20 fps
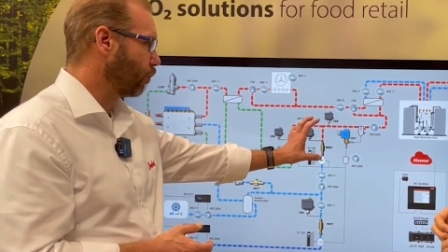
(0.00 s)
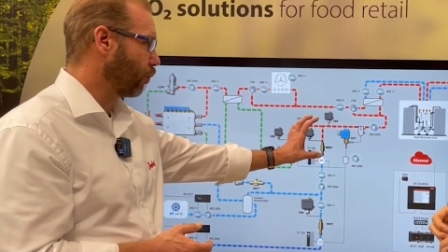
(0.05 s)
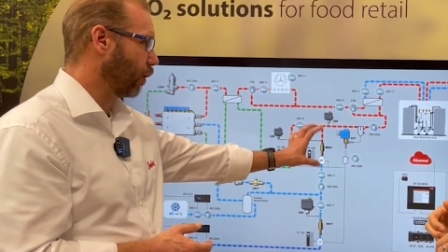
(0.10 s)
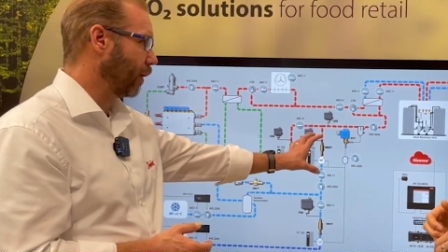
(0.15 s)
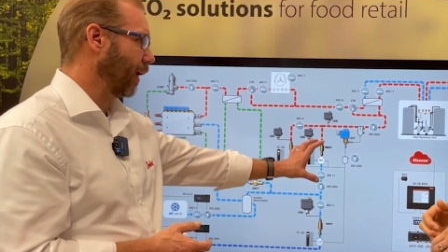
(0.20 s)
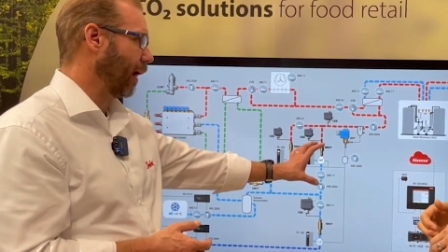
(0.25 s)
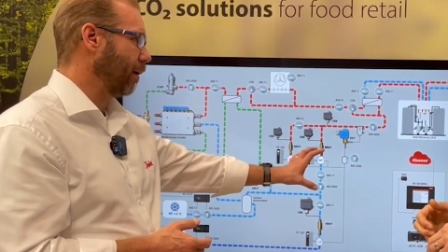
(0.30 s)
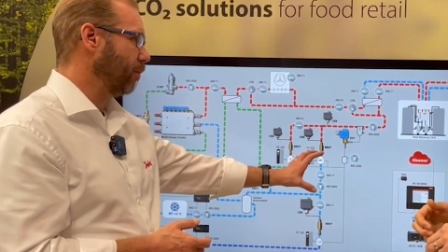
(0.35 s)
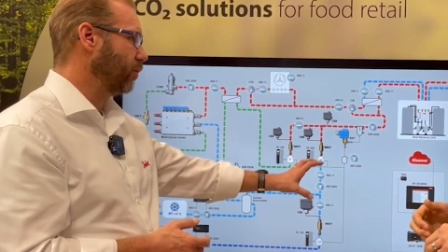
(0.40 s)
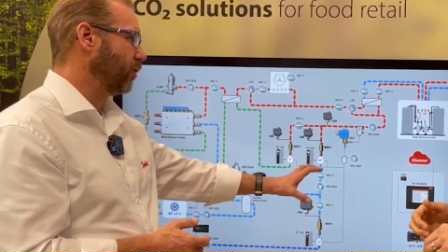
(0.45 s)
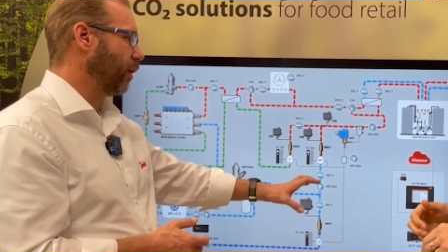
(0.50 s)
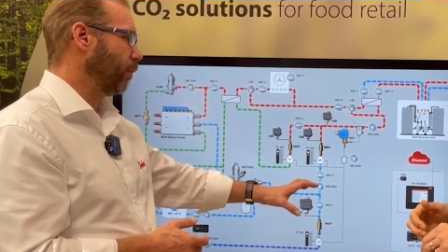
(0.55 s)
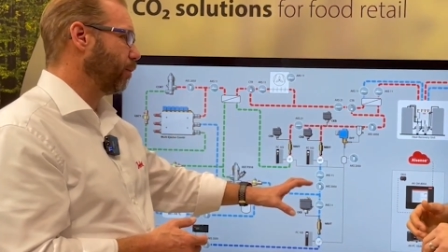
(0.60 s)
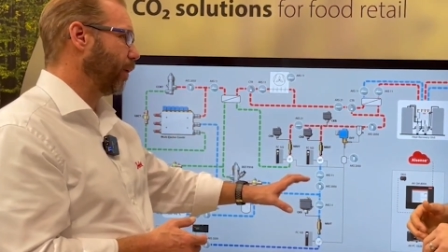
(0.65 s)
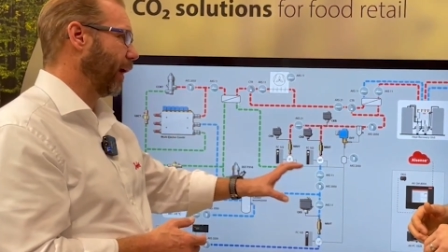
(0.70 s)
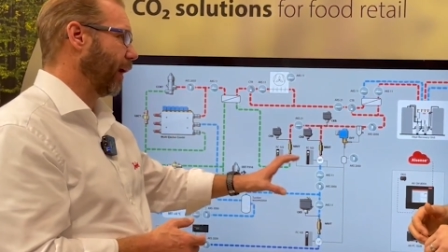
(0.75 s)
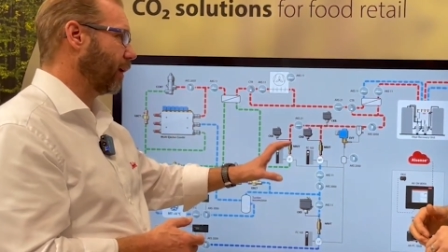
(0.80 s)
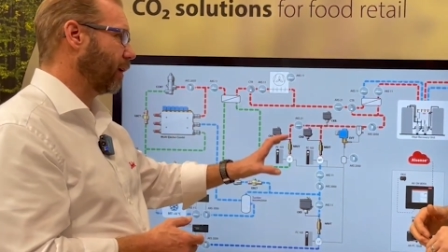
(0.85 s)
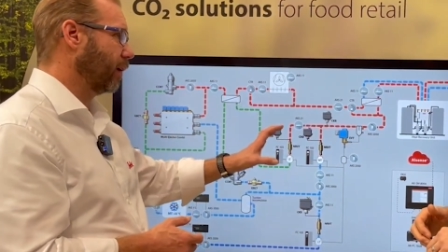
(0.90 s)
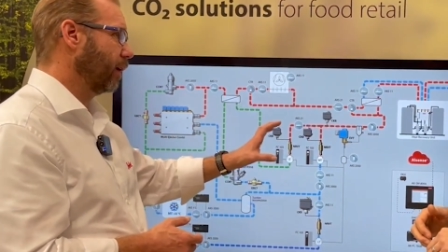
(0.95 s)
for the MT
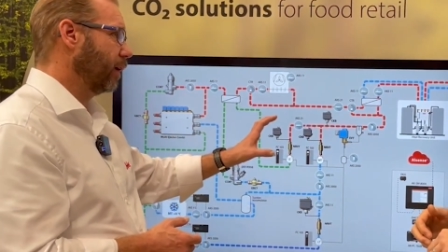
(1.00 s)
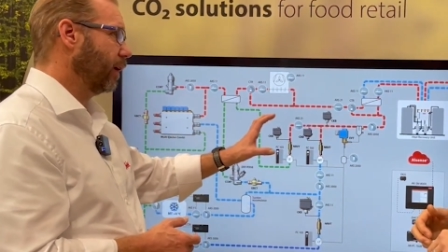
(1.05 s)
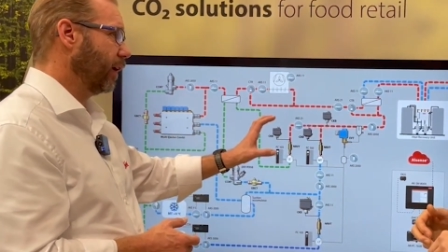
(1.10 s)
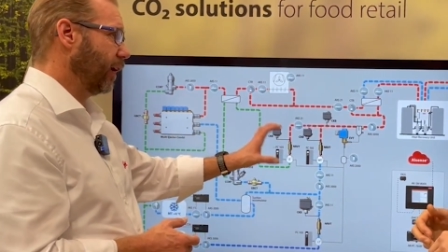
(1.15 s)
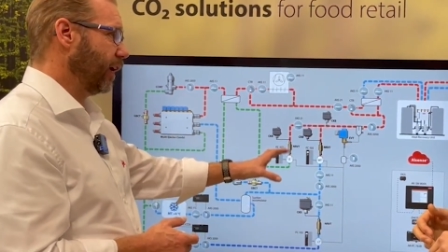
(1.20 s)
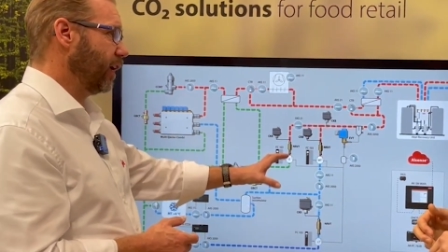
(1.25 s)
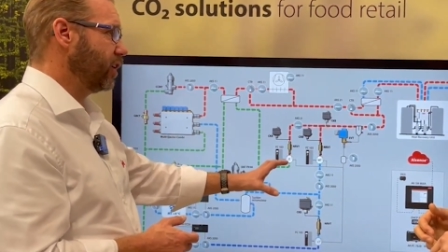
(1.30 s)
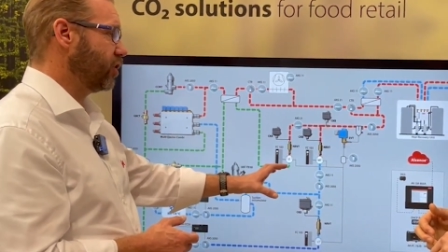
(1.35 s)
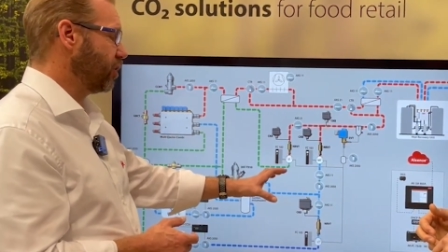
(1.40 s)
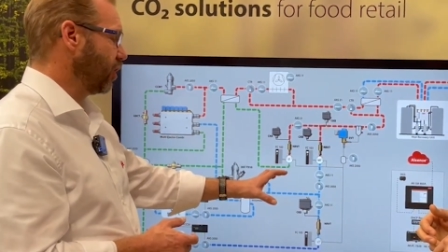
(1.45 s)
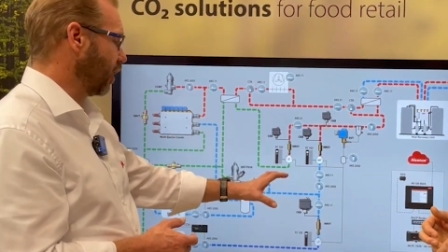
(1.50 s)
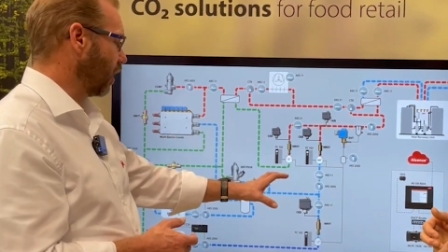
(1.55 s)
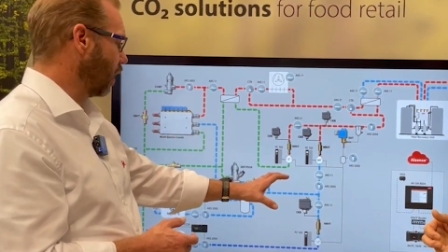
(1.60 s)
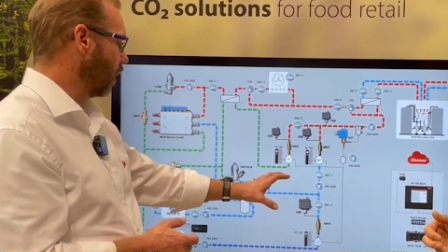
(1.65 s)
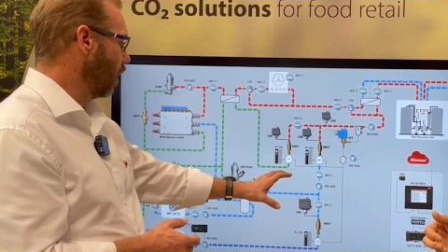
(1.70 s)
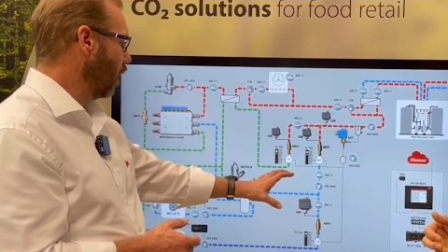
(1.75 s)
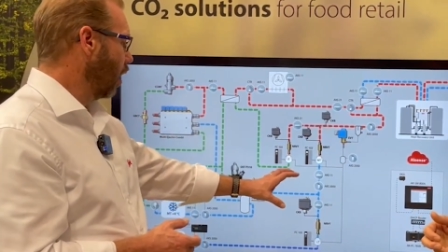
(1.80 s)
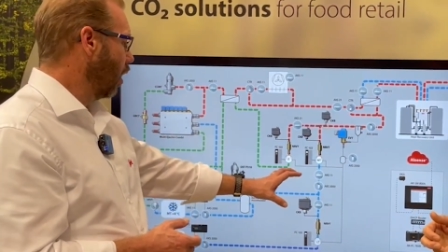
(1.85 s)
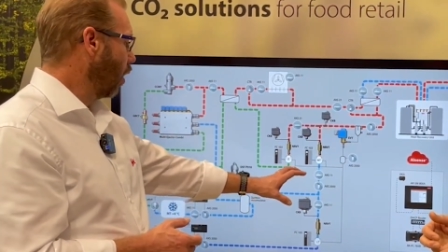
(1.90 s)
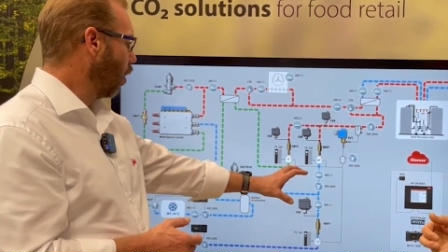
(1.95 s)
pack easier
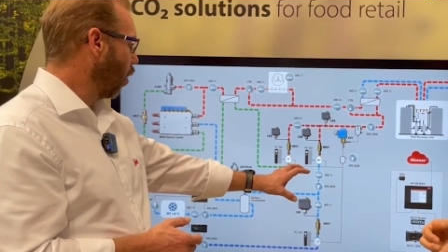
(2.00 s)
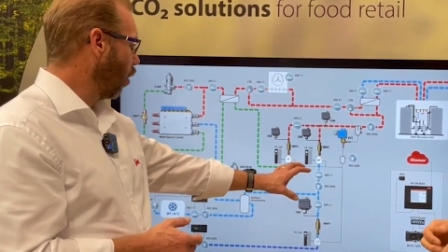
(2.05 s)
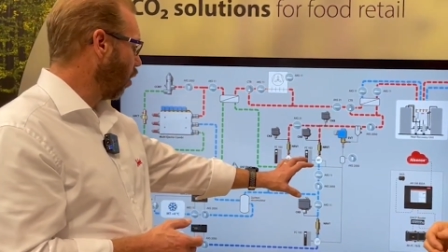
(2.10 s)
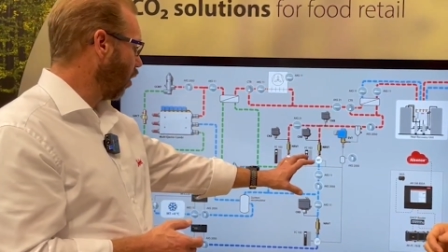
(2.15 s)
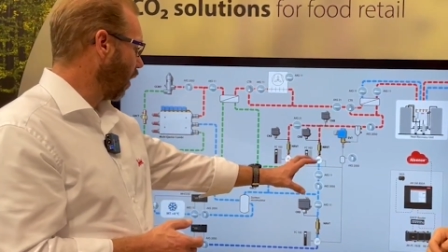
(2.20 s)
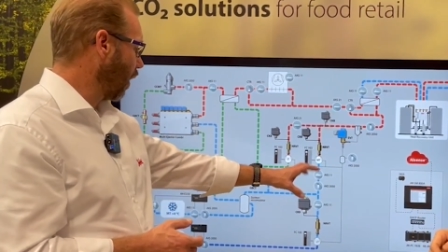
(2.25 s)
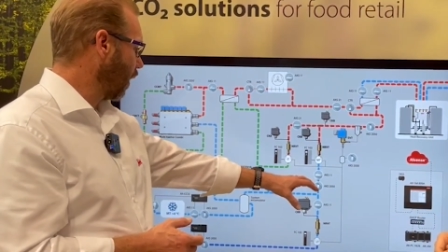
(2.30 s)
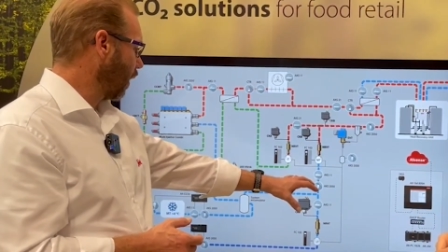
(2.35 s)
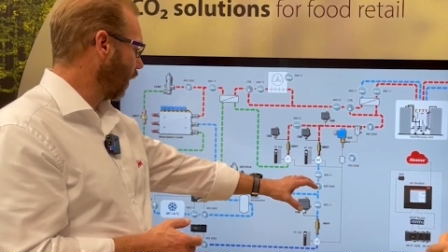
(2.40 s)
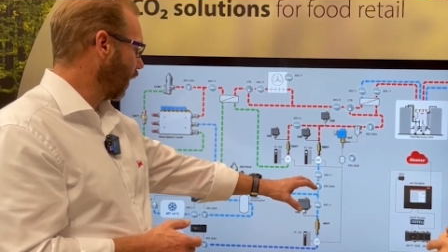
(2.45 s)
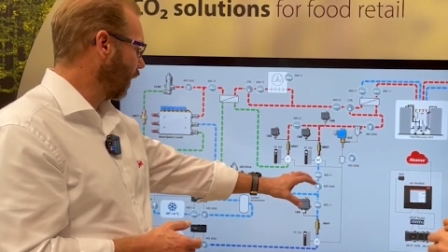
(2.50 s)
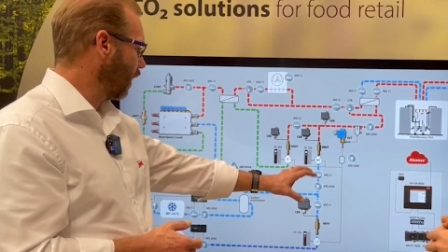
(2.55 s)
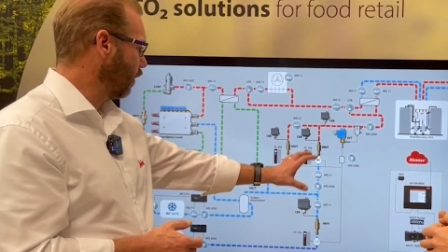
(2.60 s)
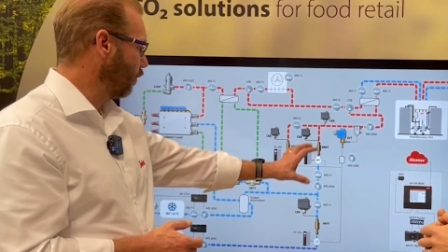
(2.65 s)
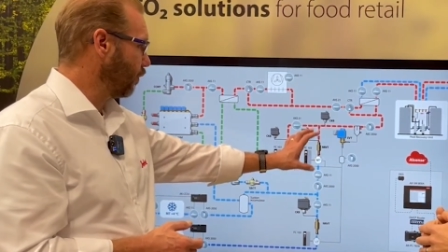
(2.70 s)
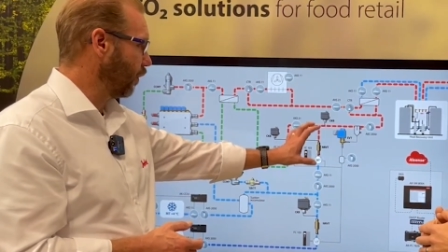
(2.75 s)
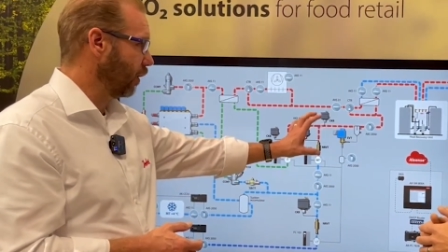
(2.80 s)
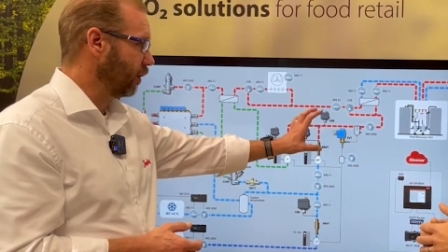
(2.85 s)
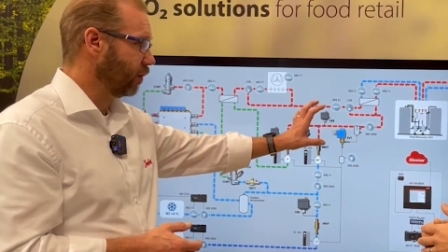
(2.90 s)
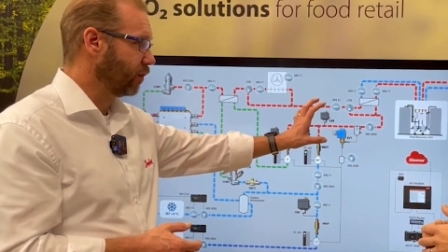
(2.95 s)
yep. or
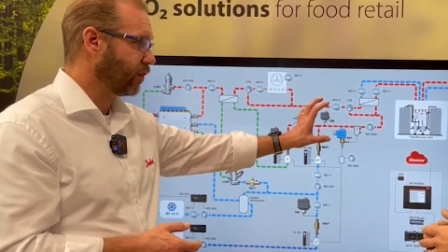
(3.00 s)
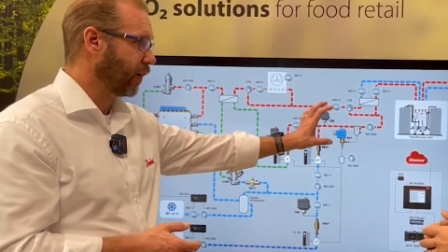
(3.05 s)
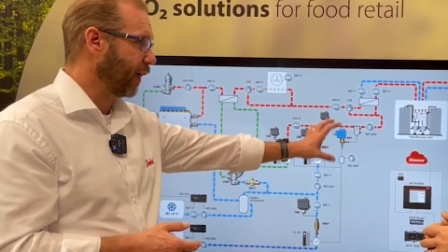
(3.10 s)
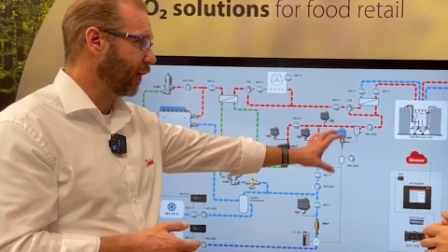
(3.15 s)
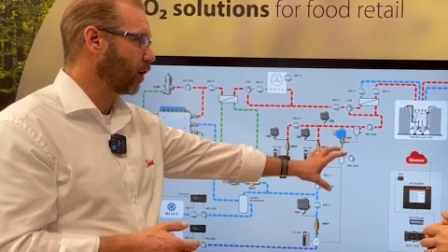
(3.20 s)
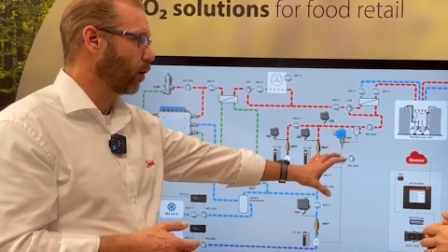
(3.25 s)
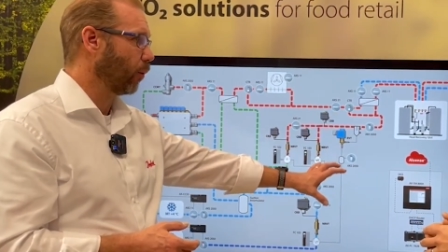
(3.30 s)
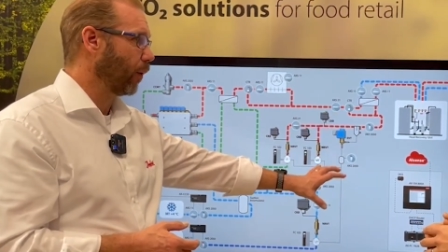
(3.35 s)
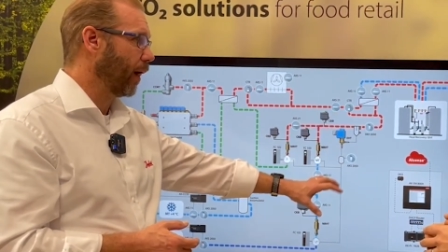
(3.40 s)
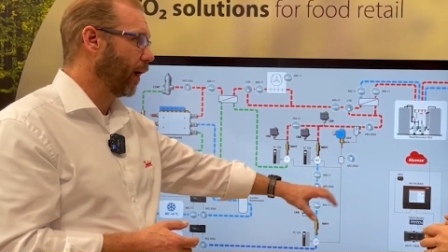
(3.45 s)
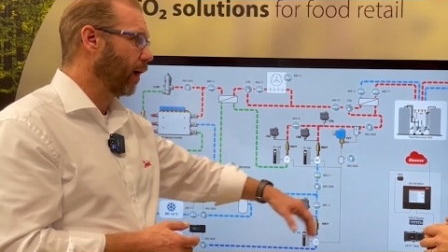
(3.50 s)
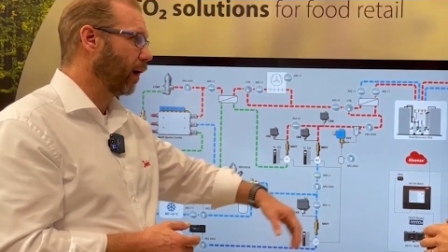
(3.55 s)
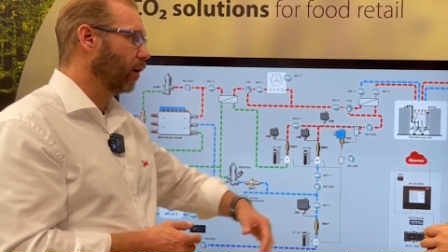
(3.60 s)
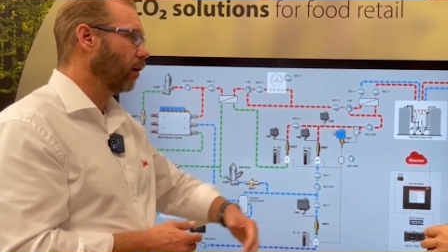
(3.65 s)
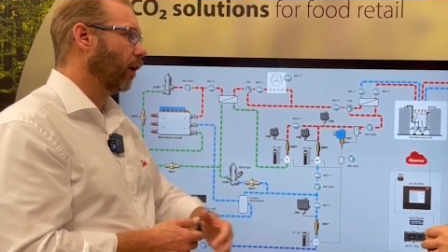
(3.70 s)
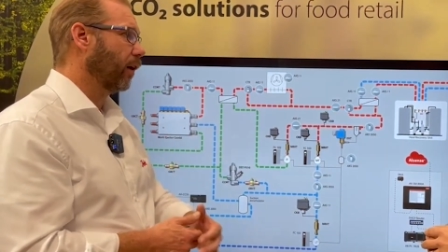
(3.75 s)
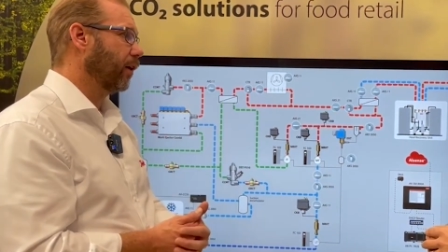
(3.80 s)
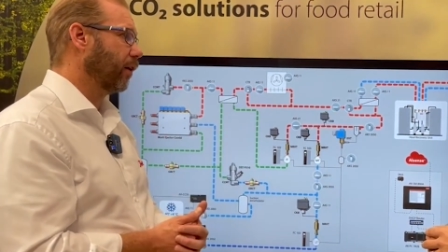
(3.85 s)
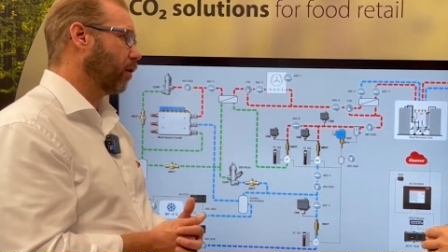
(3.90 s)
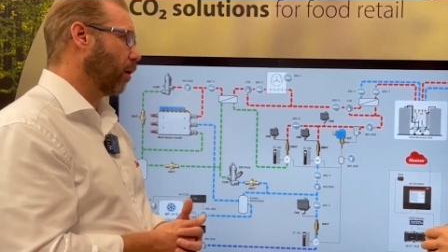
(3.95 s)
even take away another